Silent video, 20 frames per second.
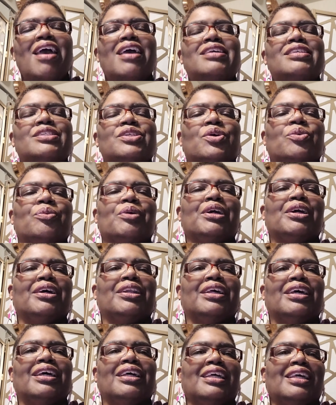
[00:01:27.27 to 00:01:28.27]
And so we're
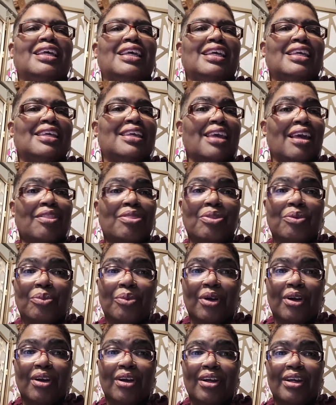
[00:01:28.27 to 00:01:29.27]
going to get the
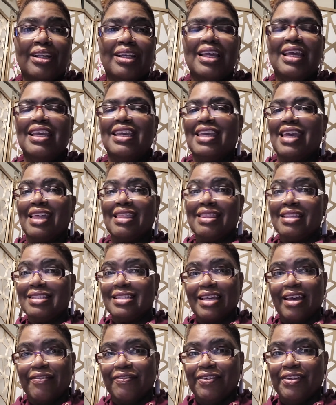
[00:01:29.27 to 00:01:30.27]
word, get the
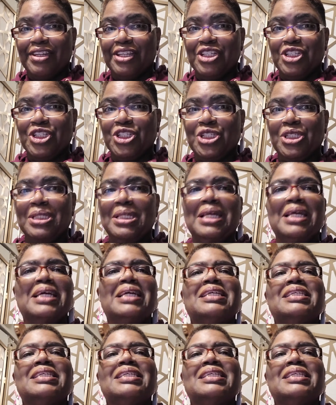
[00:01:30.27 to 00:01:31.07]
definition,